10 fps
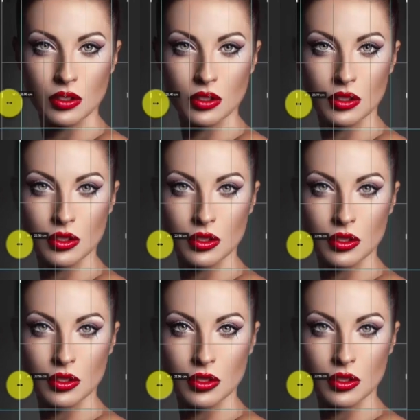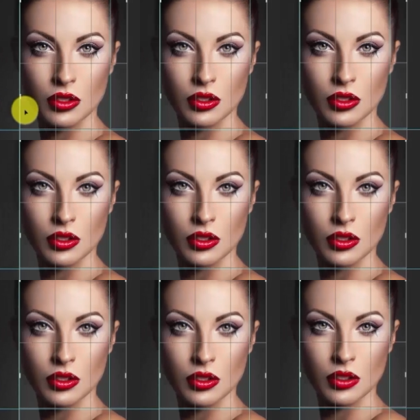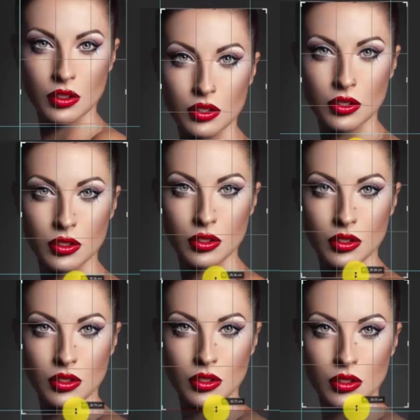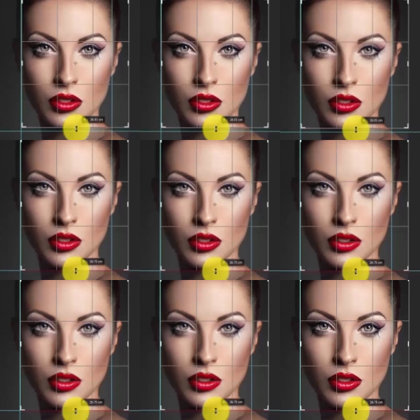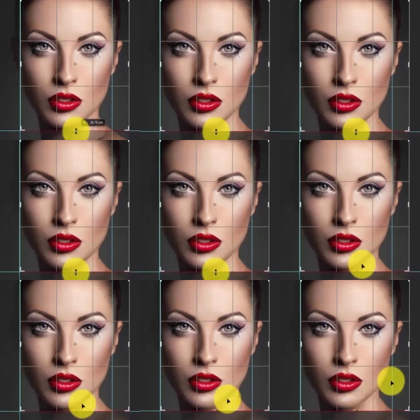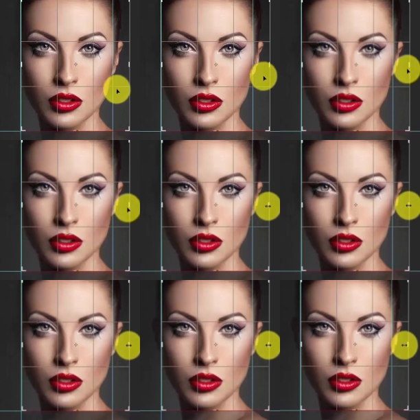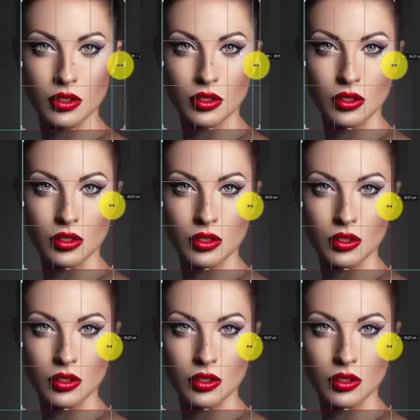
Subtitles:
[no speech]